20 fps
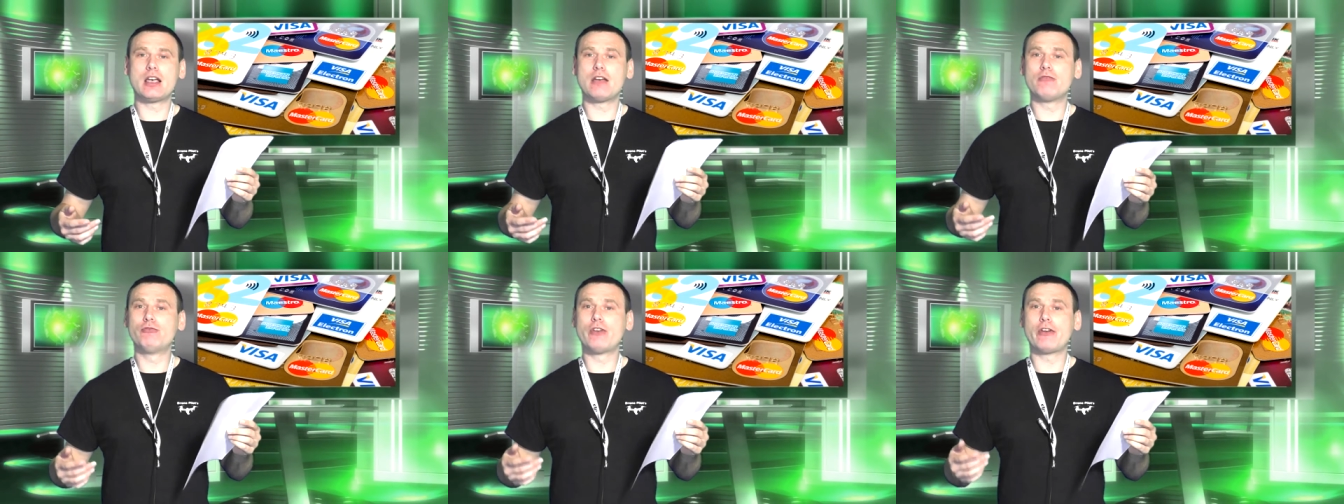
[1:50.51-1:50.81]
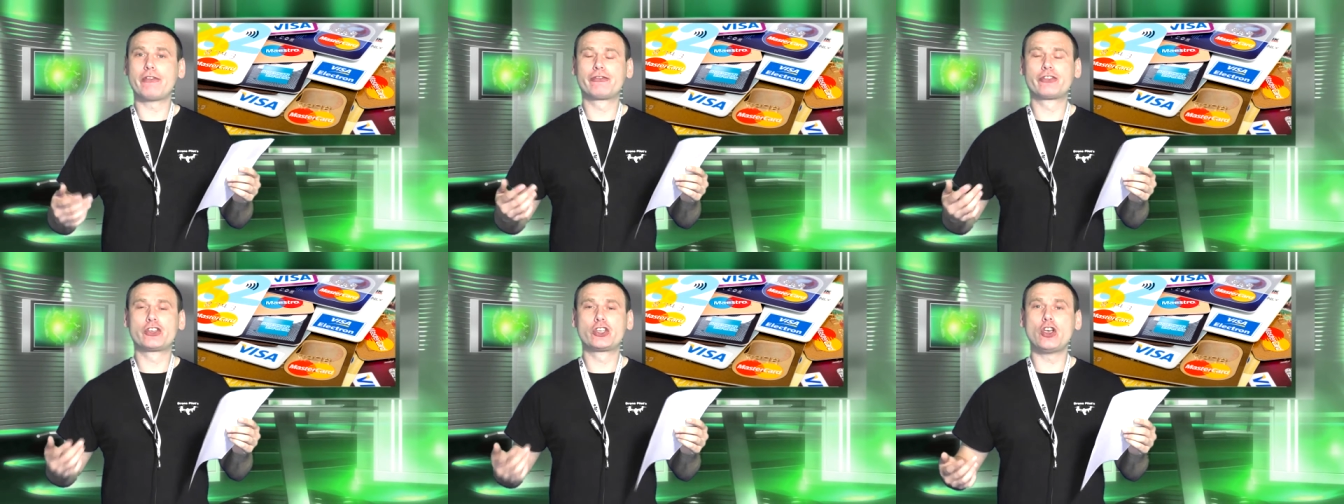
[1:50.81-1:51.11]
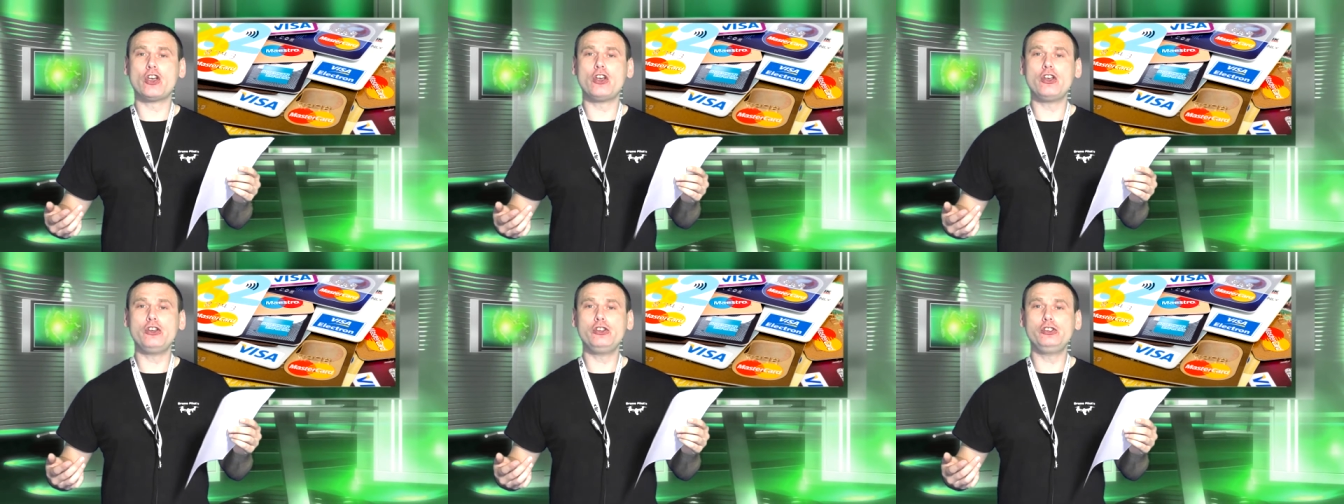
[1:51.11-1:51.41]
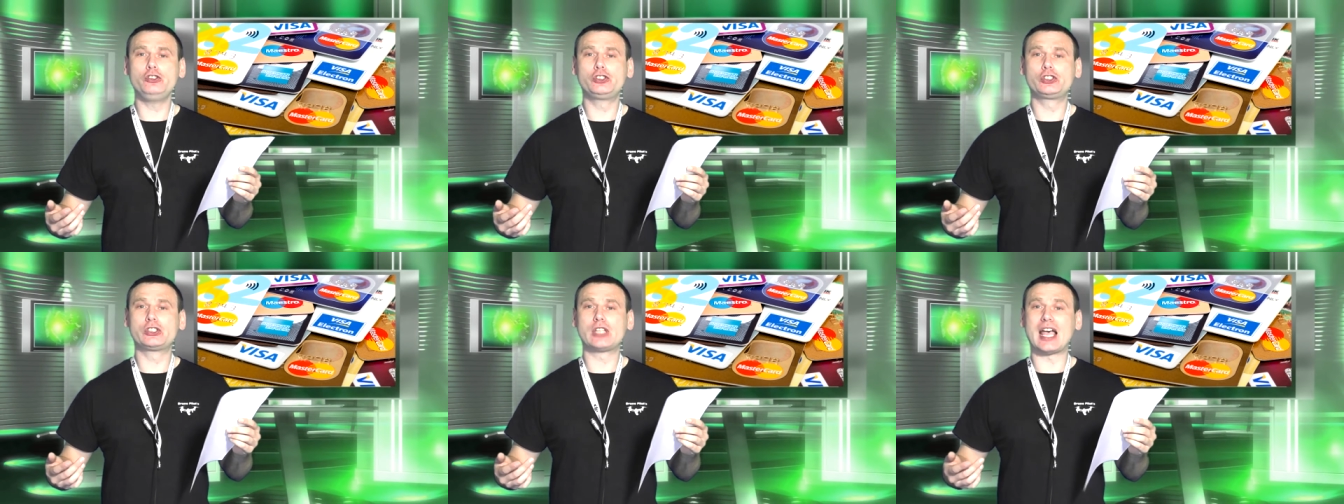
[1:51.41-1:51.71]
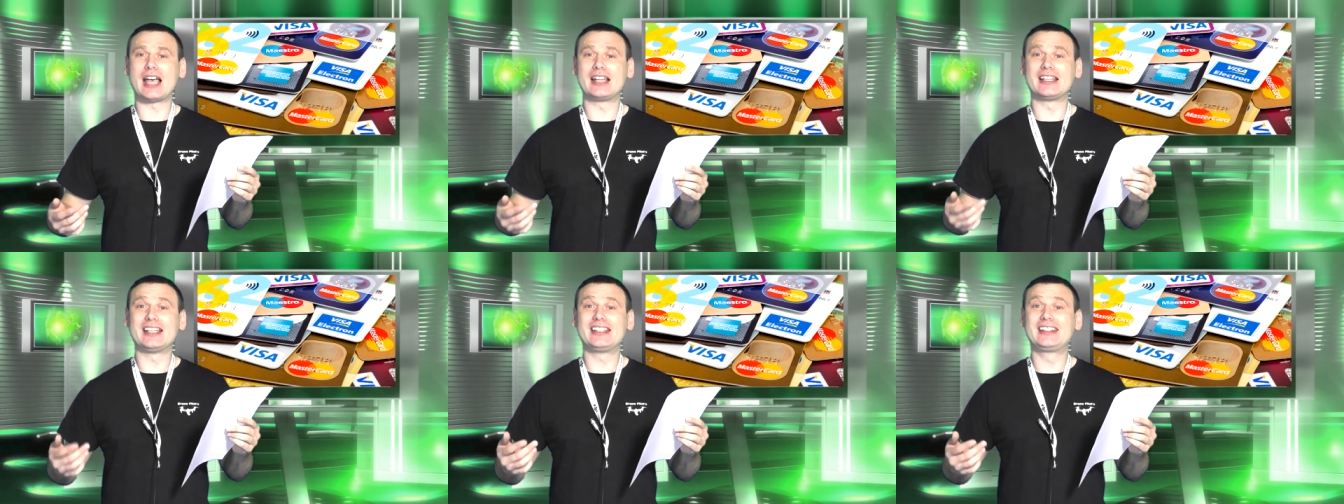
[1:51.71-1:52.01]
refused
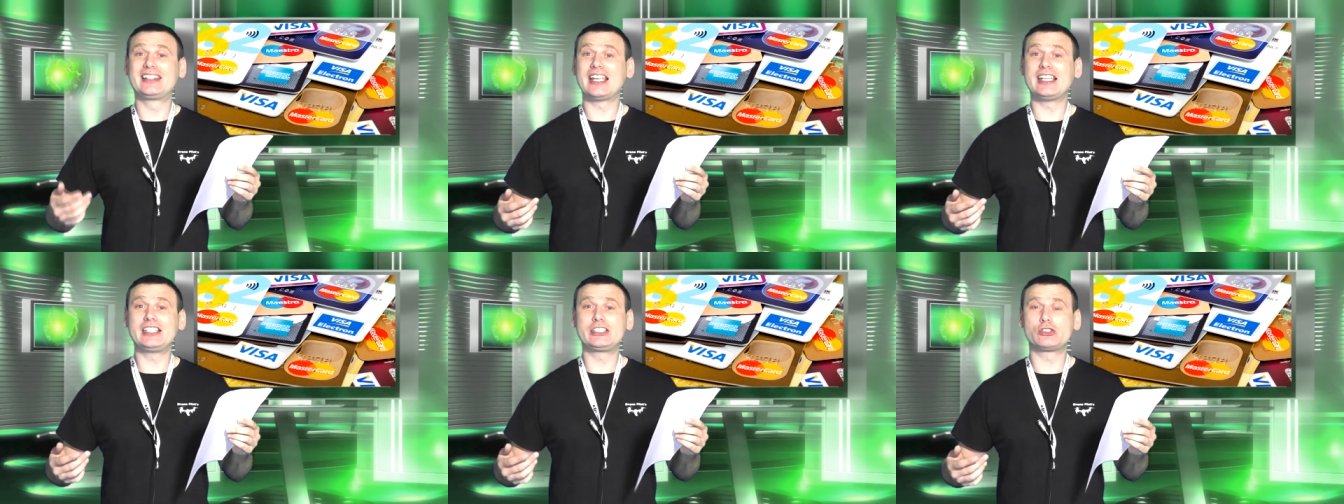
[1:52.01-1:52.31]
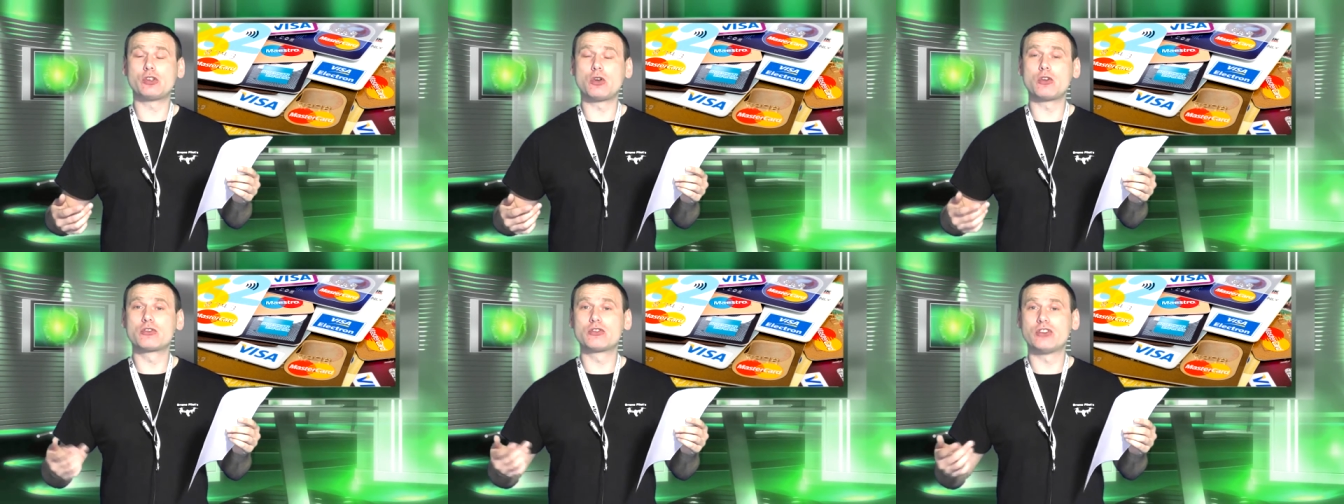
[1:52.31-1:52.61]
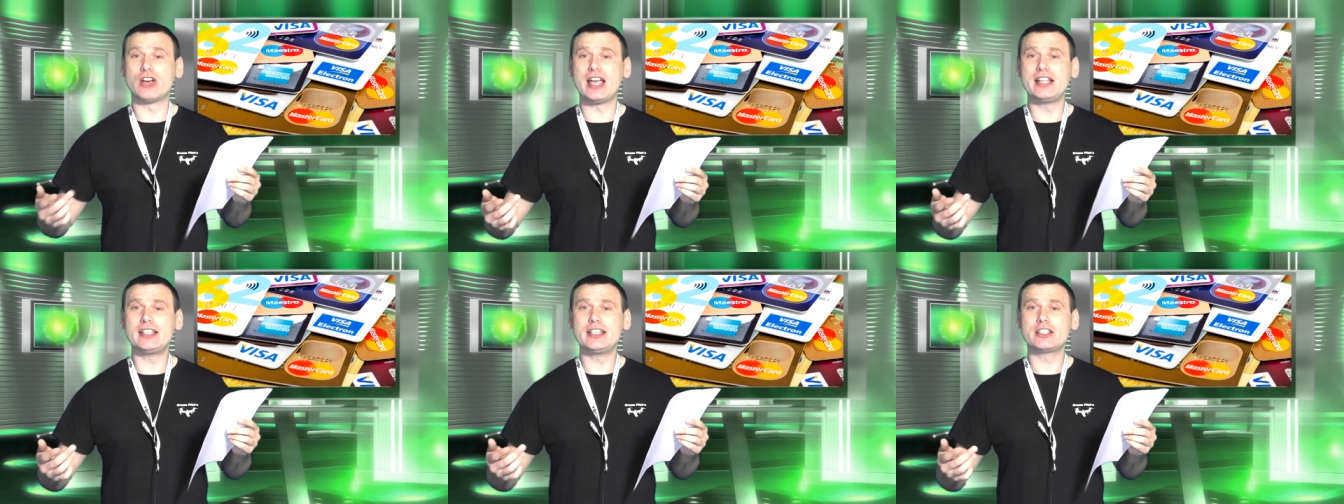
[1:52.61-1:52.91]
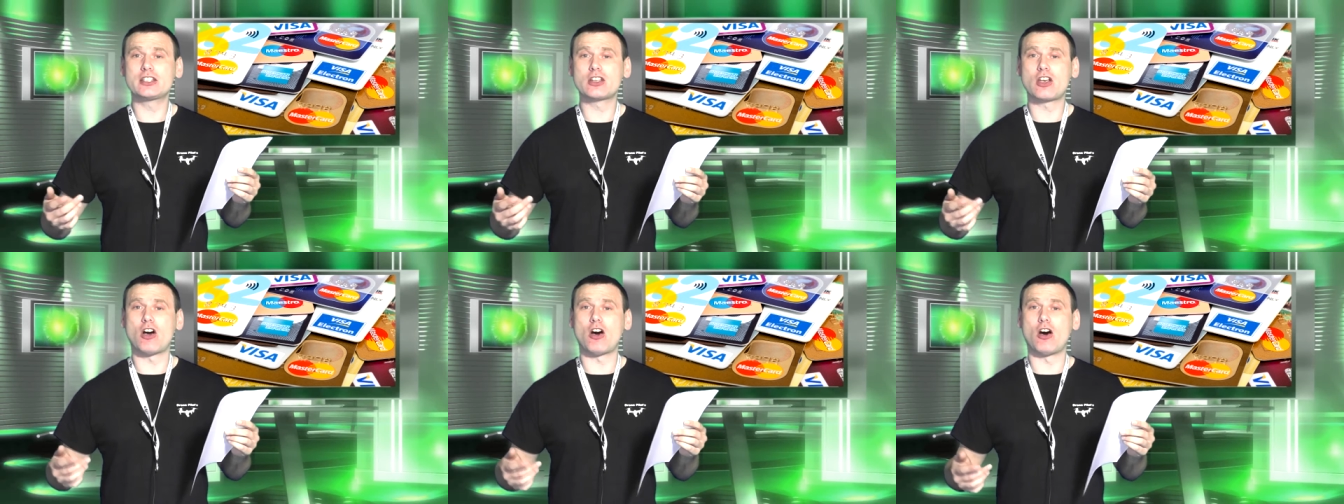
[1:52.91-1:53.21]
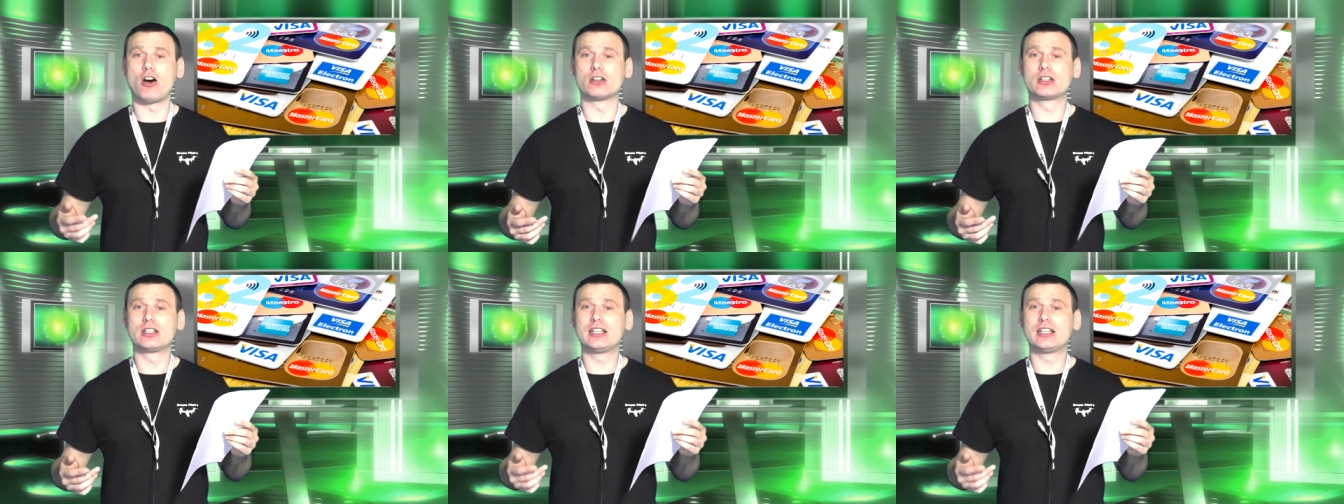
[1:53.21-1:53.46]
an additional credit card?